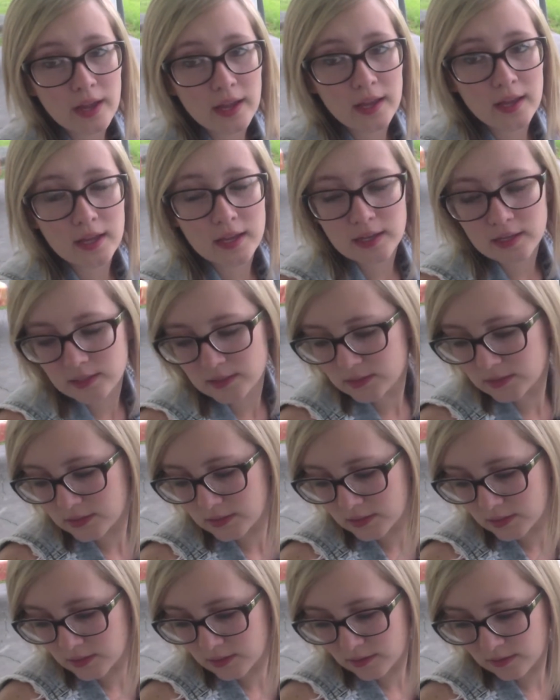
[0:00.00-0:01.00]
and
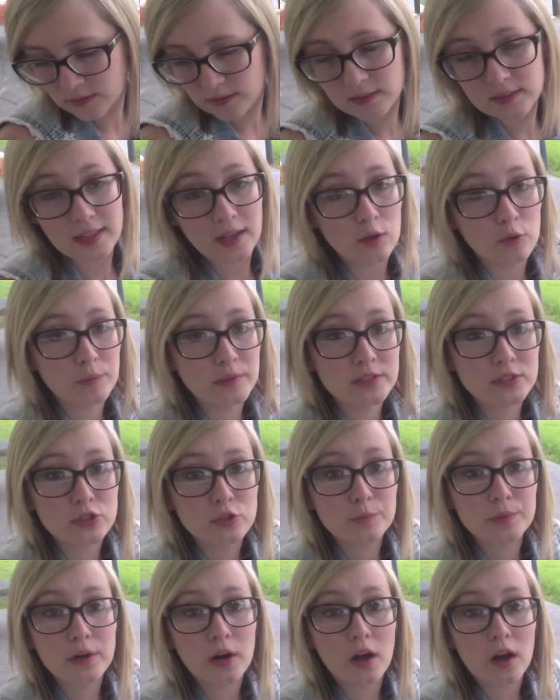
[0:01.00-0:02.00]
that would be
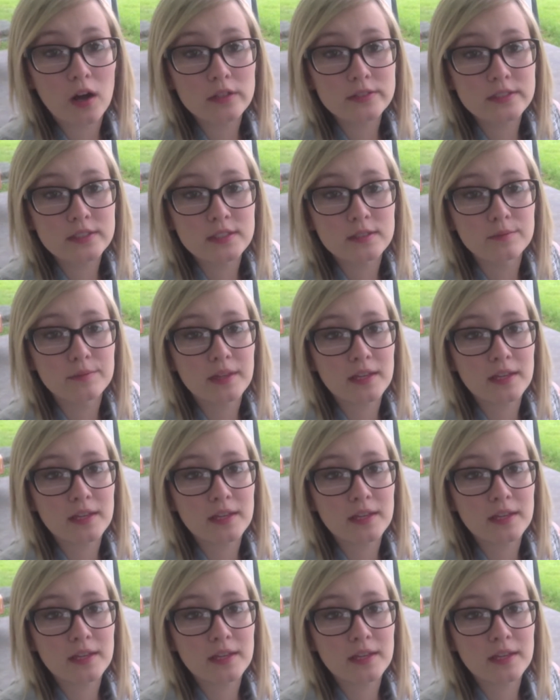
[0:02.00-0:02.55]
super awesome.